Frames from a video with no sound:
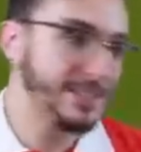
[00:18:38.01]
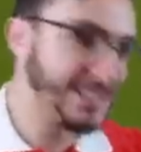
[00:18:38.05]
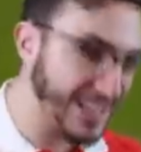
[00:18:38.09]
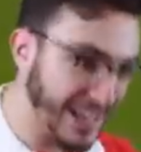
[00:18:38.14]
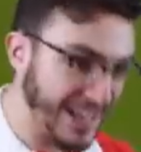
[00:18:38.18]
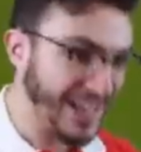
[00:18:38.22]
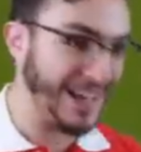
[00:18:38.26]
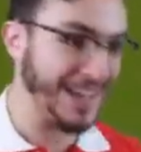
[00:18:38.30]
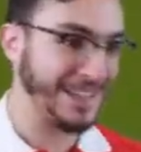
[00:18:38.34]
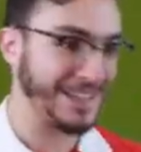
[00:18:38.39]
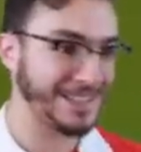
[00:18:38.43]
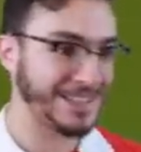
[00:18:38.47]

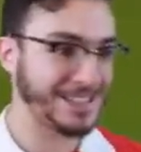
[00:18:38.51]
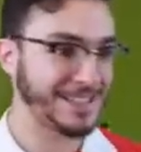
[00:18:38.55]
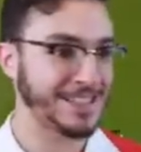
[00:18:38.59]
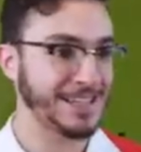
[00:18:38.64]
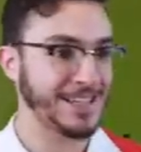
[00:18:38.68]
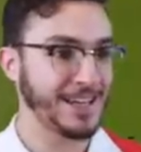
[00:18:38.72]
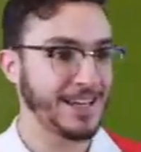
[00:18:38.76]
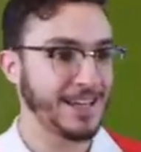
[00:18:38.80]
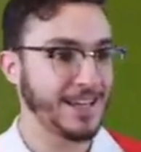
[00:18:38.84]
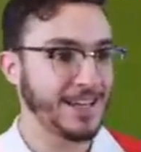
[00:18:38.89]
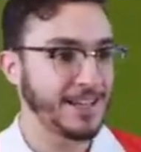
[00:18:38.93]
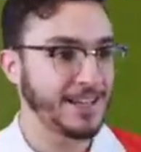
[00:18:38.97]

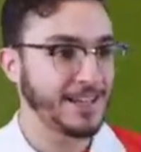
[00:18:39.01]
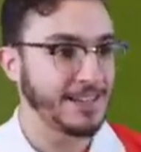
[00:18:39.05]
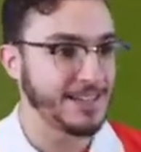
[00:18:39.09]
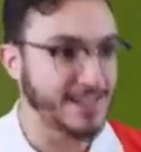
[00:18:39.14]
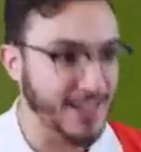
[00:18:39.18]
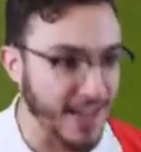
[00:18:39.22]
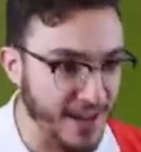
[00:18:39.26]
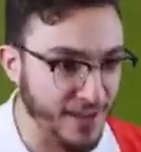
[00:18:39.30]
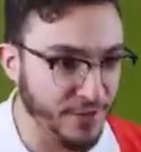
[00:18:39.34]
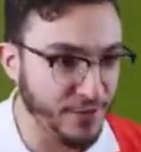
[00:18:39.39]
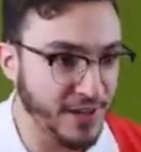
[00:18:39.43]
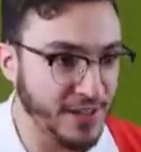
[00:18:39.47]
Yes!
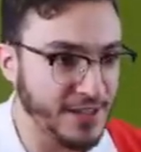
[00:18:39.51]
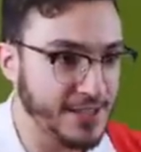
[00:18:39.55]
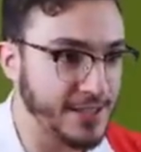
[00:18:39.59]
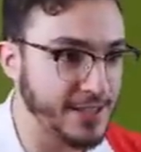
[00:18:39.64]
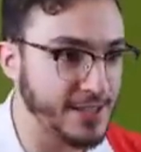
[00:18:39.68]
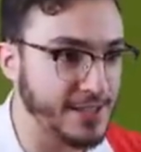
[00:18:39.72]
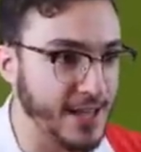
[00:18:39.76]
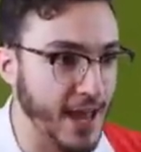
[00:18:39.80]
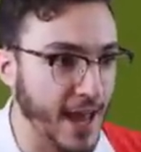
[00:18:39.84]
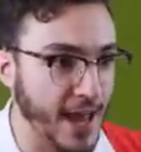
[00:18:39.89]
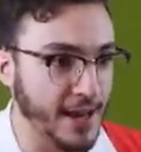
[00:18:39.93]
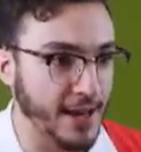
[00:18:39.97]
David
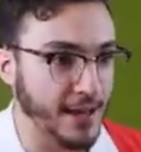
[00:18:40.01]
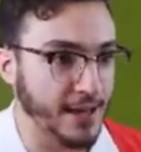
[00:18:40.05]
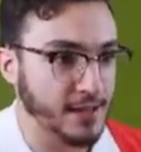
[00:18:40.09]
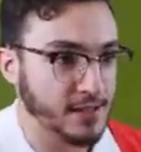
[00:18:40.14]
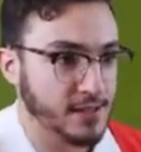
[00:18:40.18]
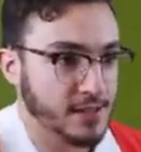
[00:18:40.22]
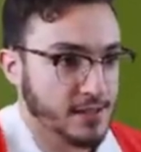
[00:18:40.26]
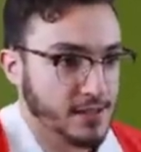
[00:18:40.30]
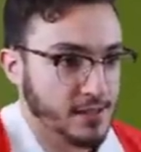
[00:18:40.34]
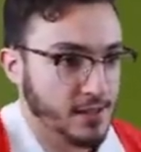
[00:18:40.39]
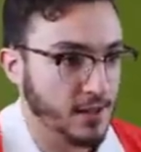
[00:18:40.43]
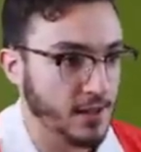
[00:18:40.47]
to
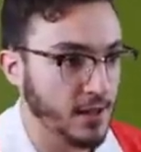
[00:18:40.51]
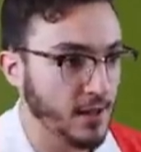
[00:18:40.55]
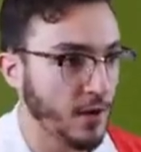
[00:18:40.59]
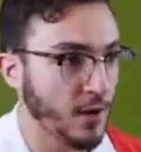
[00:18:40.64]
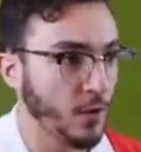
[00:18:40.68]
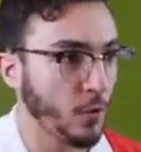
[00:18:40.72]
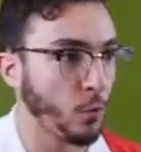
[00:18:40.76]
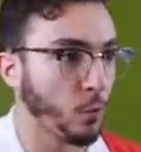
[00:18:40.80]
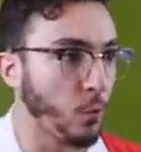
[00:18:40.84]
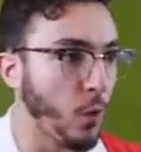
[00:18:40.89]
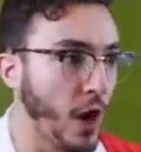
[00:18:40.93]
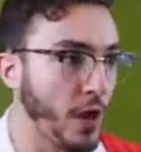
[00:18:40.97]
Dennis.
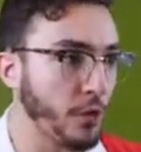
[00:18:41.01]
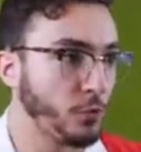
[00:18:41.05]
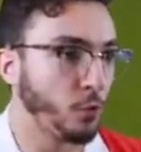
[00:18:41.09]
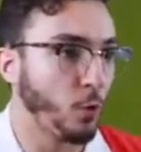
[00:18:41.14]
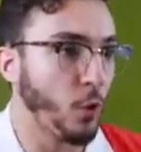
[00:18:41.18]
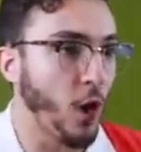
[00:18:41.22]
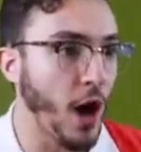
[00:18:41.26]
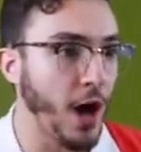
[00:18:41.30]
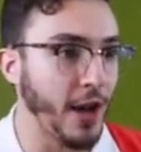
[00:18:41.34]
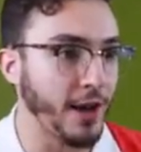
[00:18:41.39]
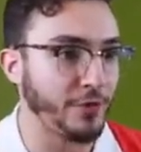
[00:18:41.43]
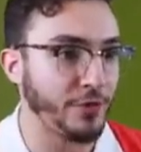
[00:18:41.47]

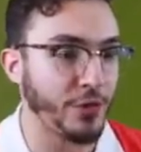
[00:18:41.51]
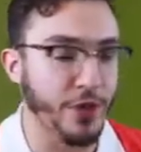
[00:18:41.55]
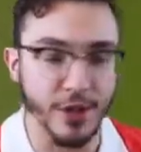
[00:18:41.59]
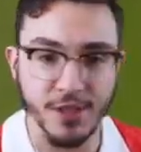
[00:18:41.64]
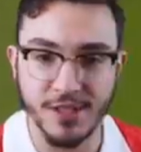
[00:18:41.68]
1-1.